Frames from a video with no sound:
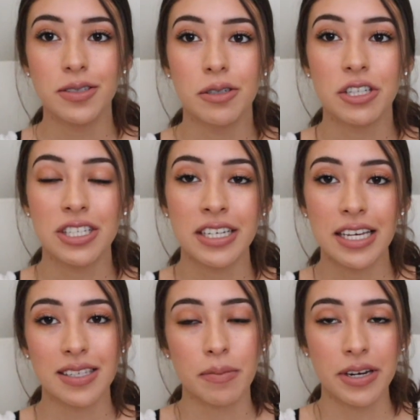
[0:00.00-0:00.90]
so just in
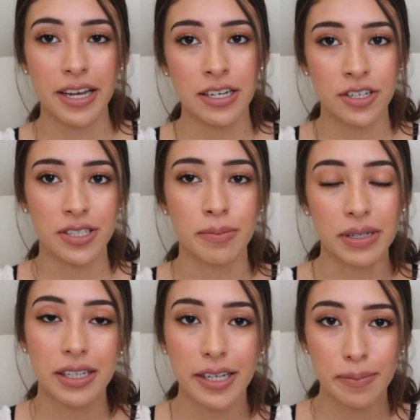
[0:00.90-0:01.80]
case I'm gonna enter some
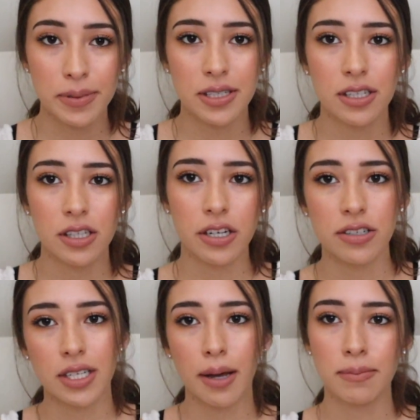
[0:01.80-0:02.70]
clips,
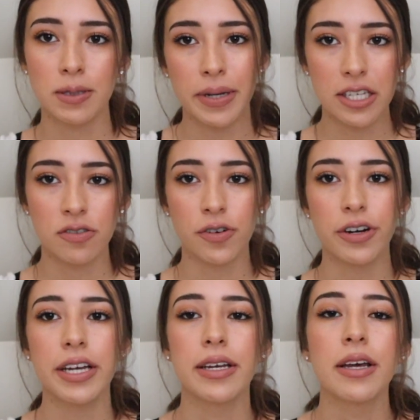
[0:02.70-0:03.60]
there's space for
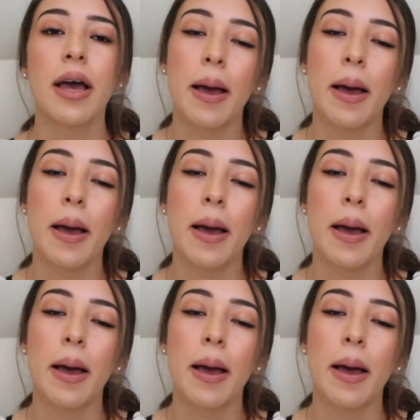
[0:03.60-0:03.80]
it.